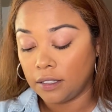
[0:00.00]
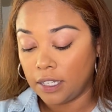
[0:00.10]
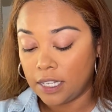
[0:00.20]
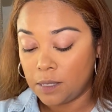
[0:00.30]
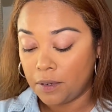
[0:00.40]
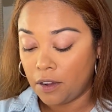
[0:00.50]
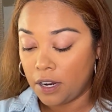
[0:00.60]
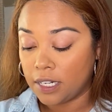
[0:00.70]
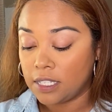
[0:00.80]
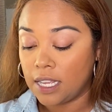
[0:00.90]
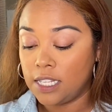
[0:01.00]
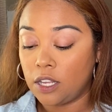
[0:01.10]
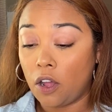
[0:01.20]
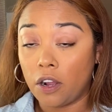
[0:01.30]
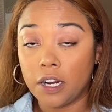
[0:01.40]
It's been hard. It's
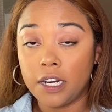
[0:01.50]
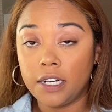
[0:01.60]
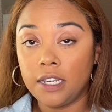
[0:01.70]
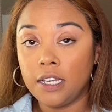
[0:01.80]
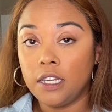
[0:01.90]
hard